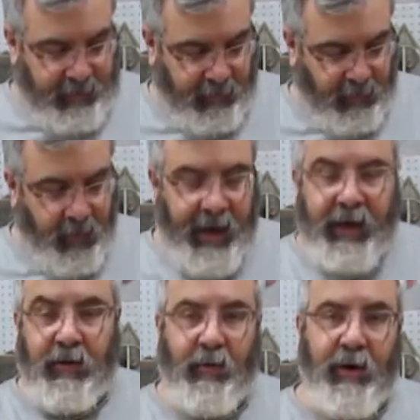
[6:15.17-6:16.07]
so I
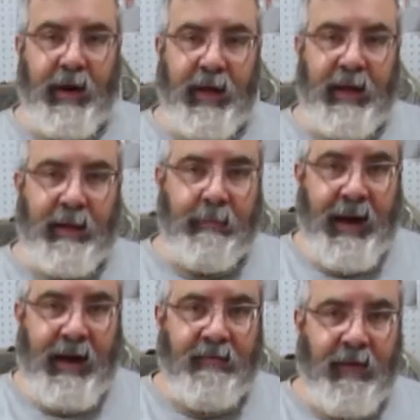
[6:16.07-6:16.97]
can run it in
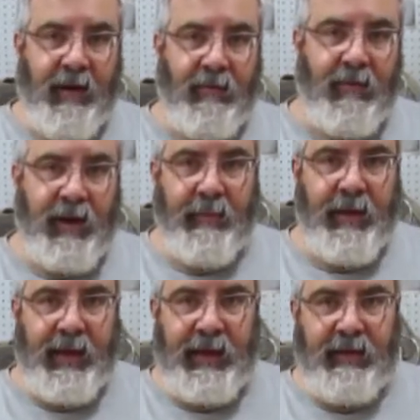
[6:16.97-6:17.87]
my foundry. I'm
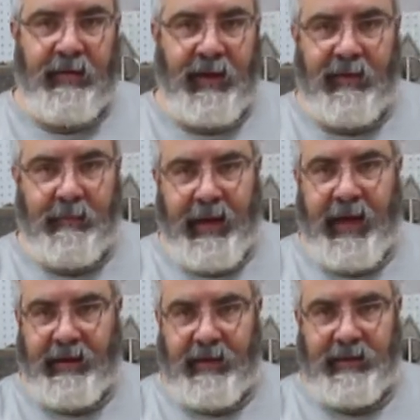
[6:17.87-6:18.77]
not giving this
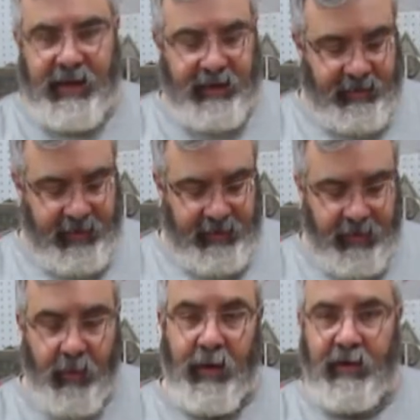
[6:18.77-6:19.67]
back to Jesse.
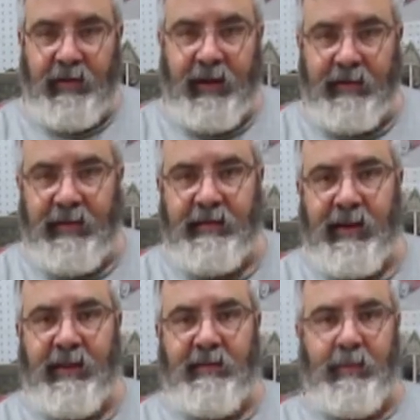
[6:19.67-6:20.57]
So when Jesse
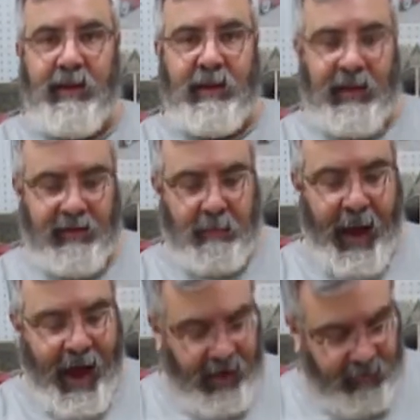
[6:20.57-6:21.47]
sends me these
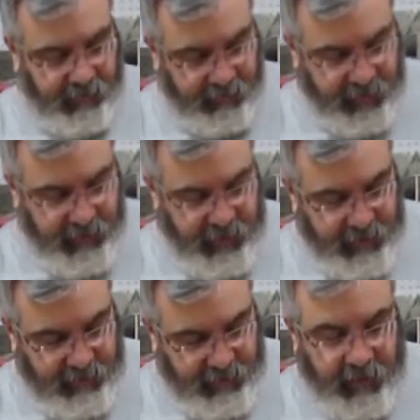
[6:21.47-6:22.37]
patterns,
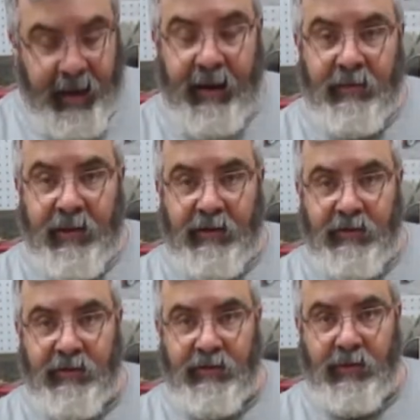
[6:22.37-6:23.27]
I'll have this
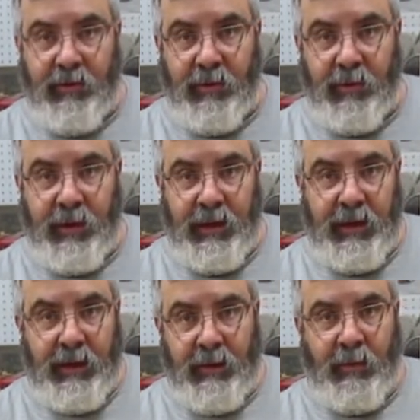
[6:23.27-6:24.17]
shoe
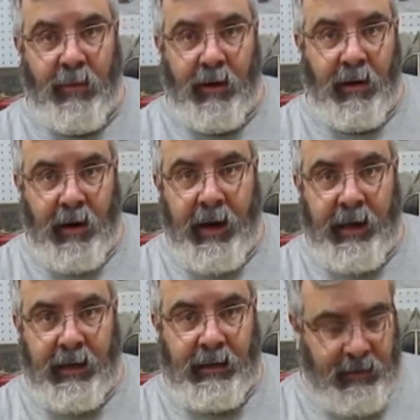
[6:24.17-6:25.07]
where
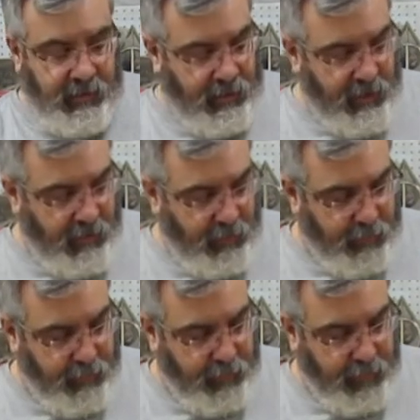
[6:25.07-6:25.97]
I can, you know,
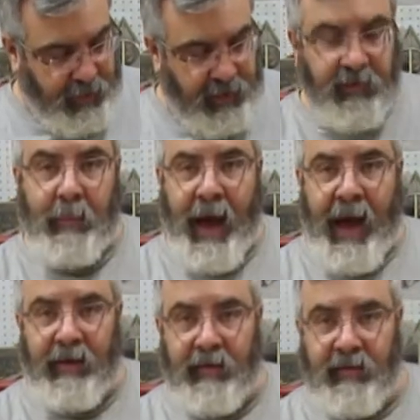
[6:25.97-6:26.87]
put his
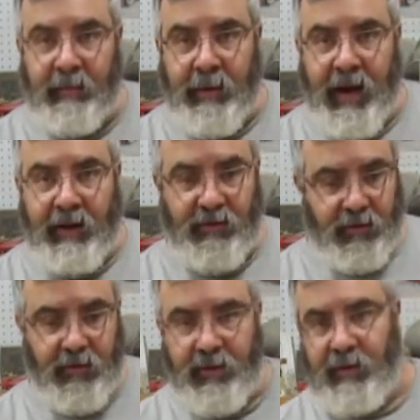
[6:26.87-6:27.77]
patterns in my
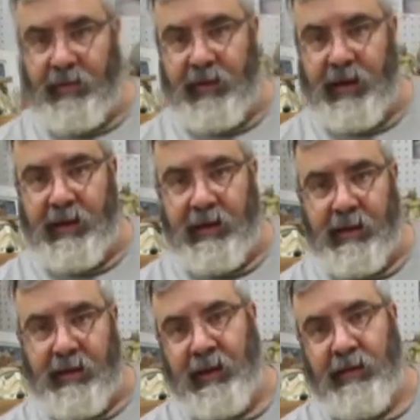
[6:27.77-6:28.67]
shoe, because then
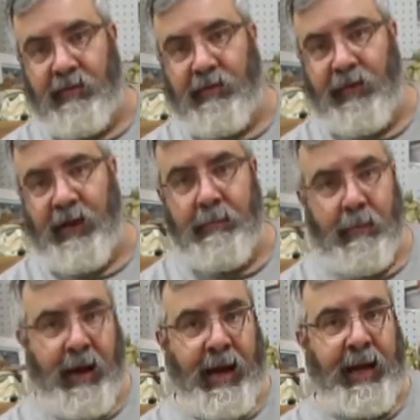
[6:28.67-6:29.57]
these fit
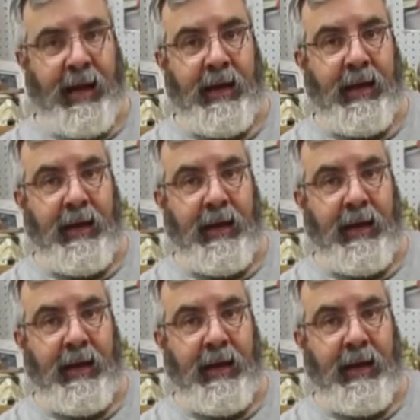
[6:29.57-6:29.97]
my